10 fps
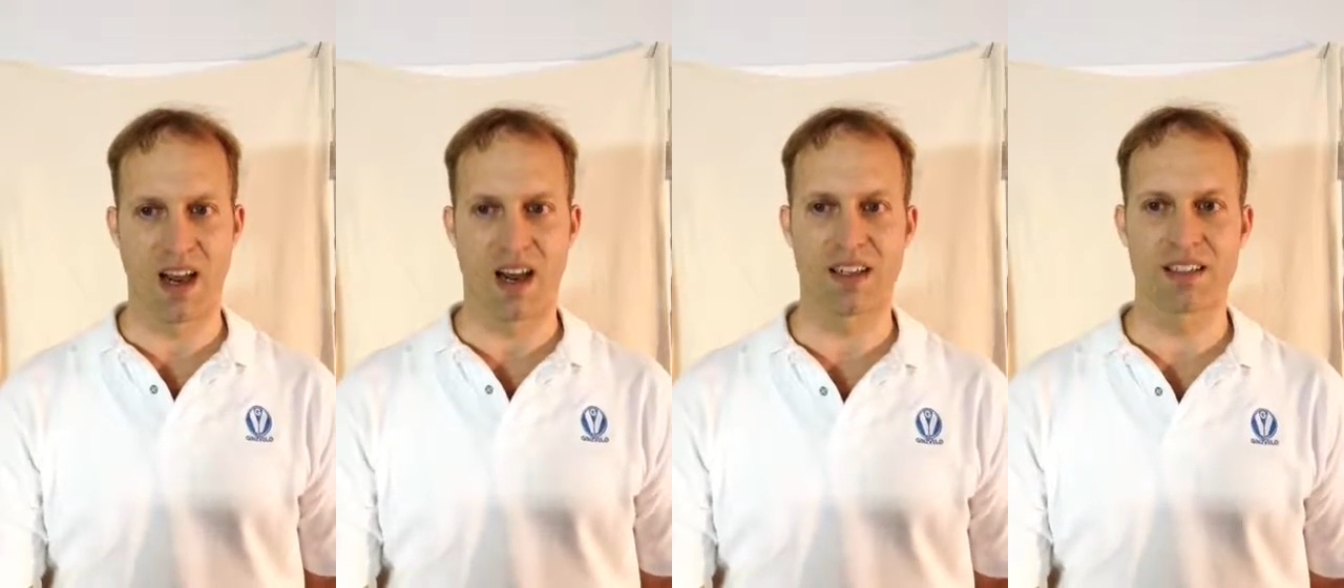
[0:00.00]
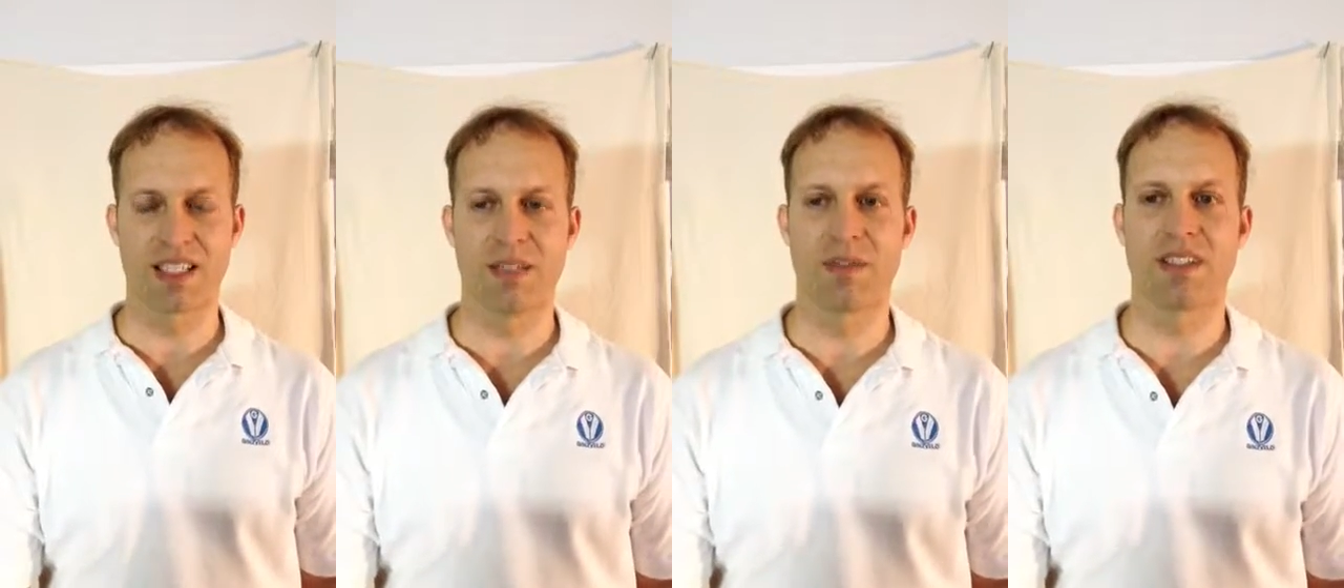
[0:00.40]
Our
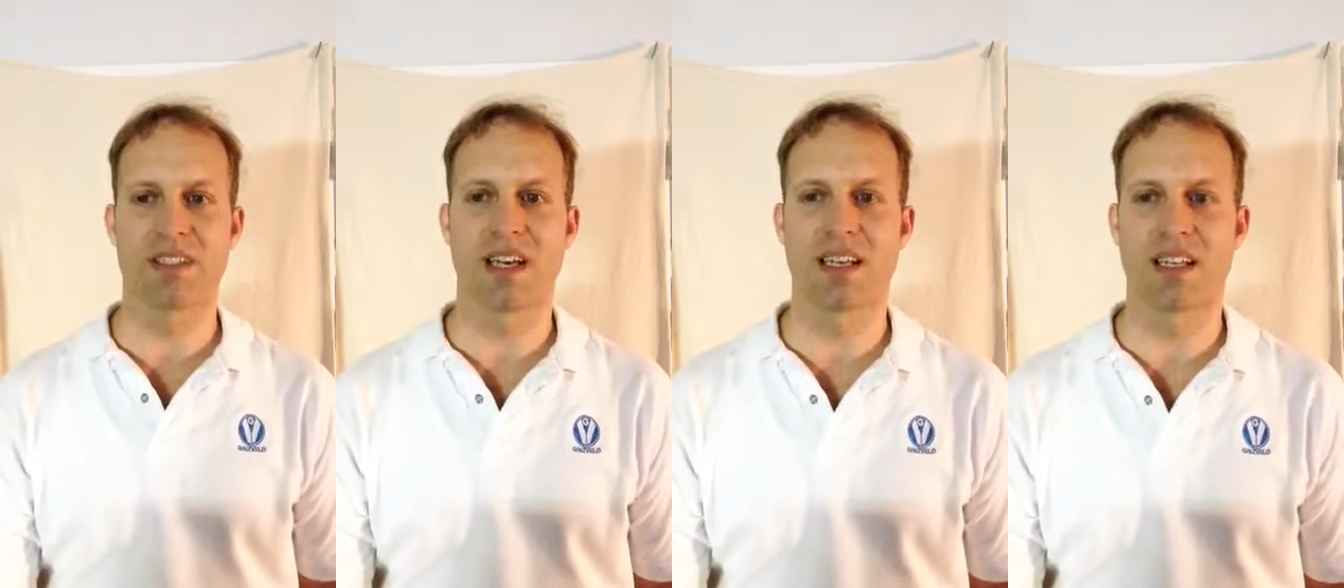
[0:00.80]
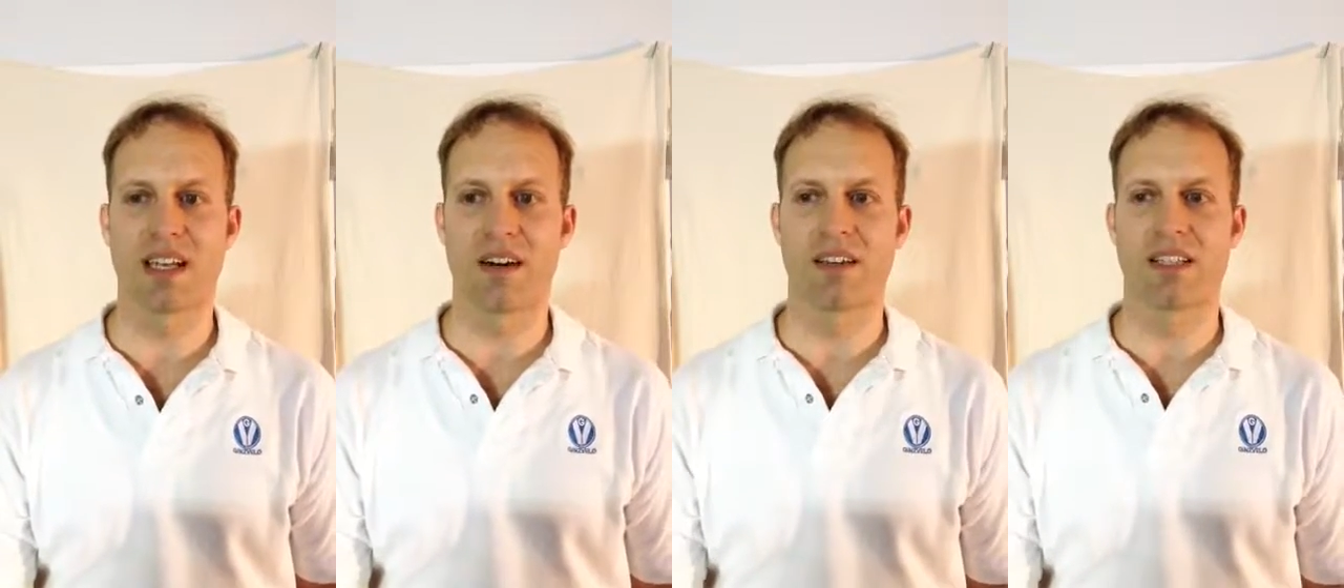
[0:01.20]
team designed an
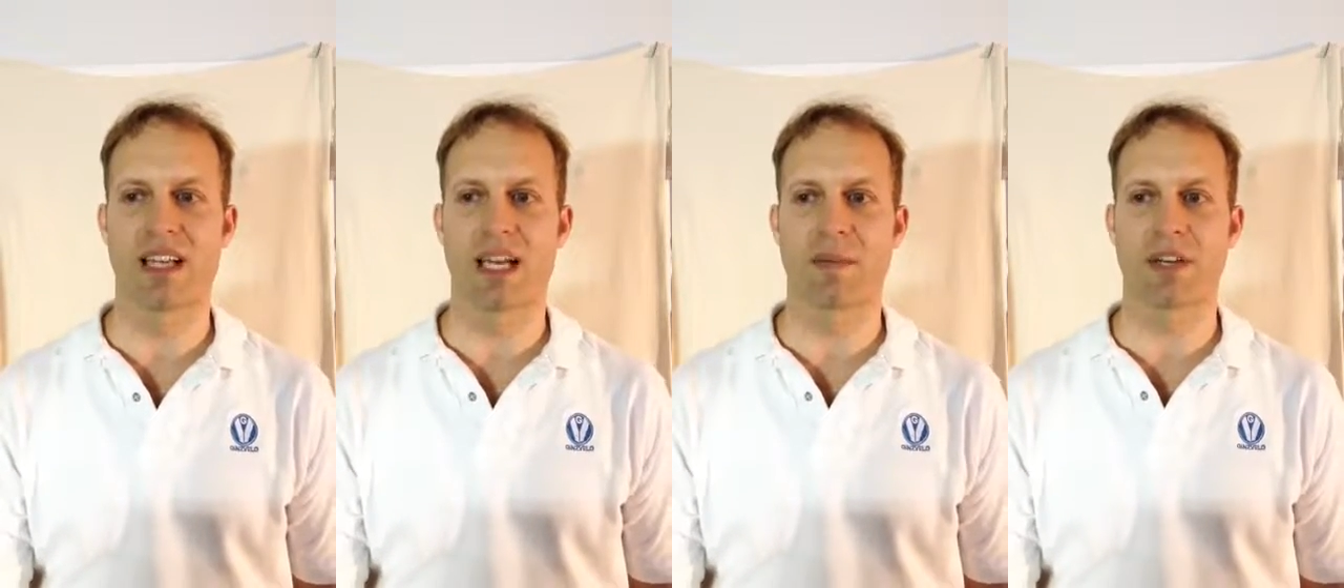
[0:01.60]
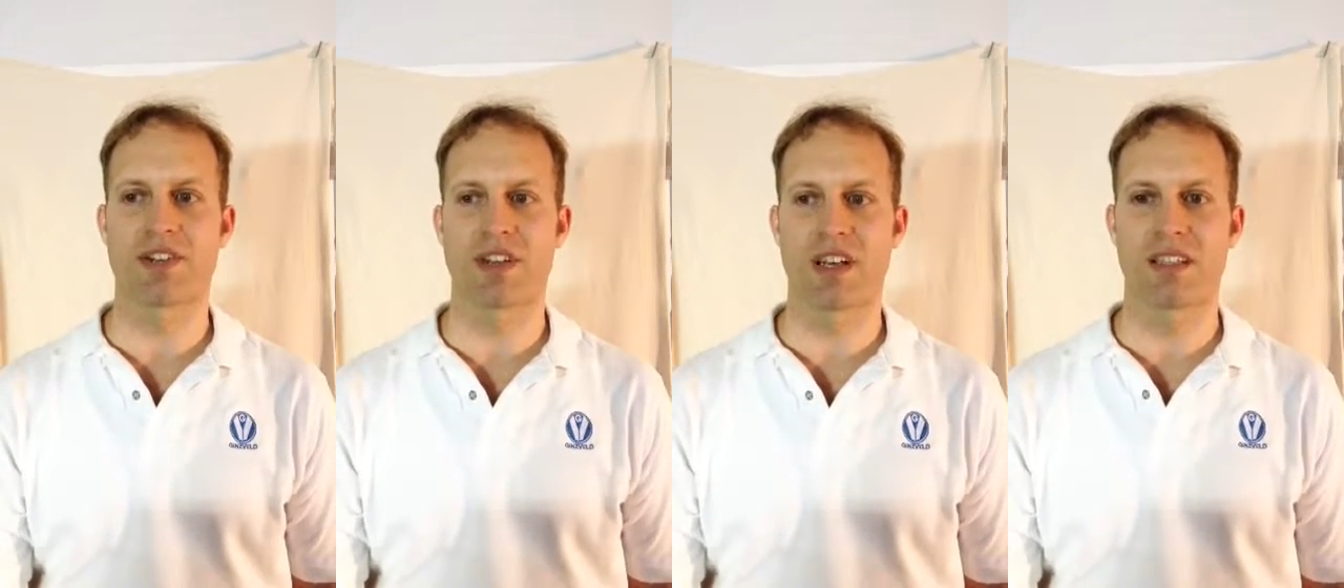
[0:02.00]
aerodynamic
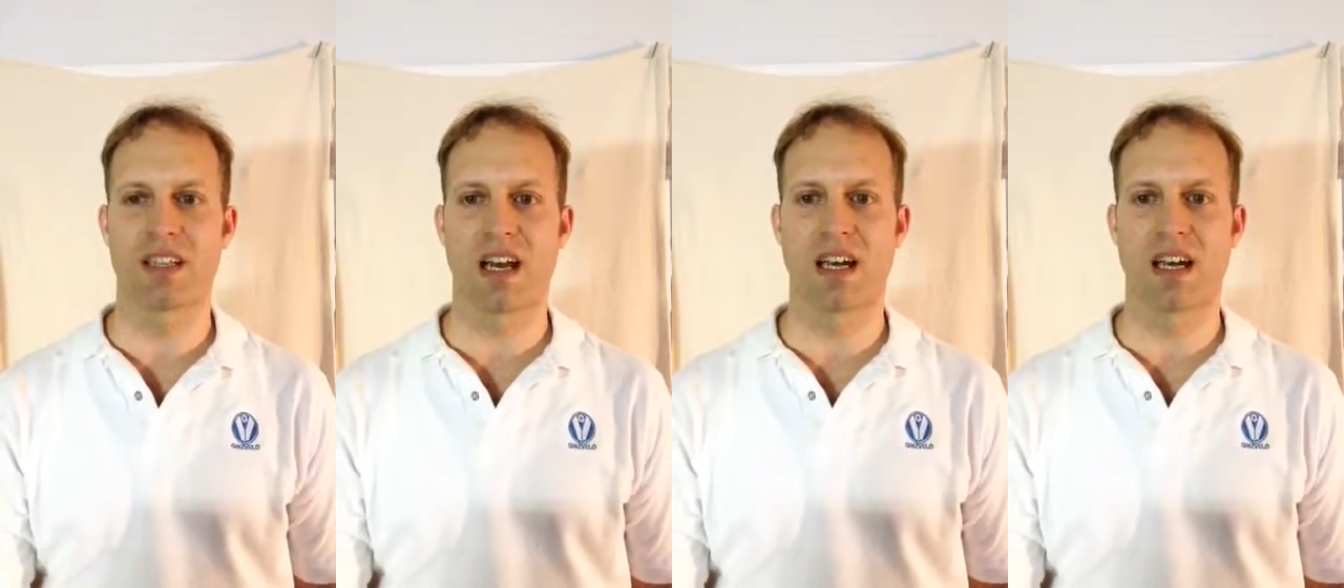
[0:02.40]
shell